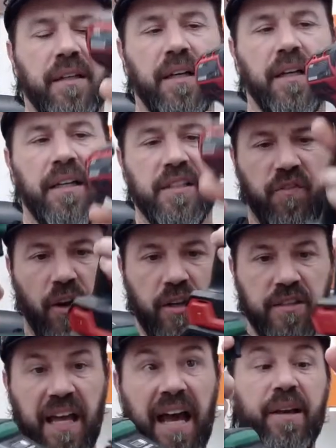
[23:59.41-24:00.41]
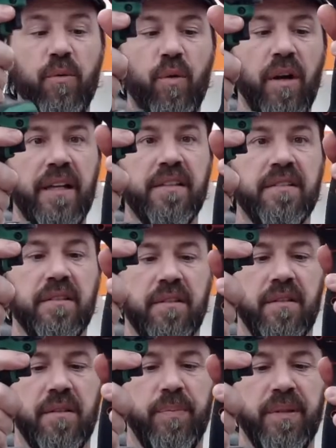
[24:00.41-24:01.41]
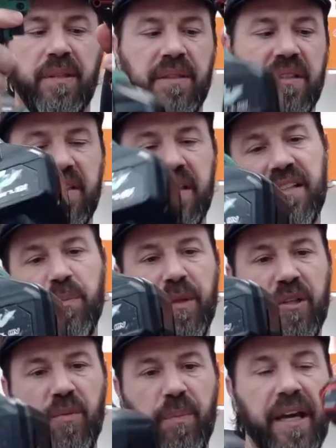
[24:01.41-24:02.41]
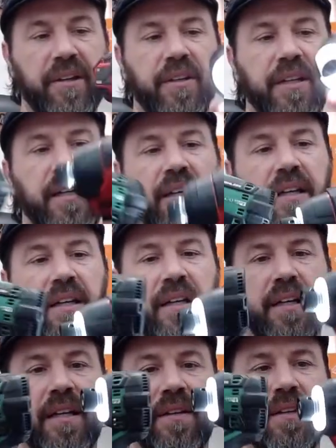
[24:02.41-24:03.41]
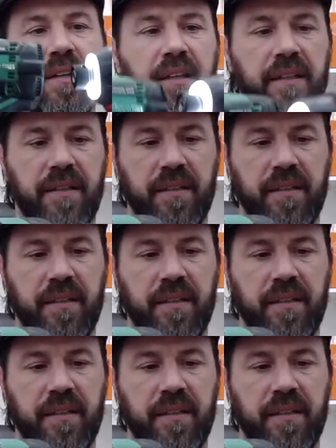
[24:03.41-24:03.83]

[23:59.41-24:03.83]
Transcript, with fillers: Uh, as far as height wise, but this has a bigger battery. And then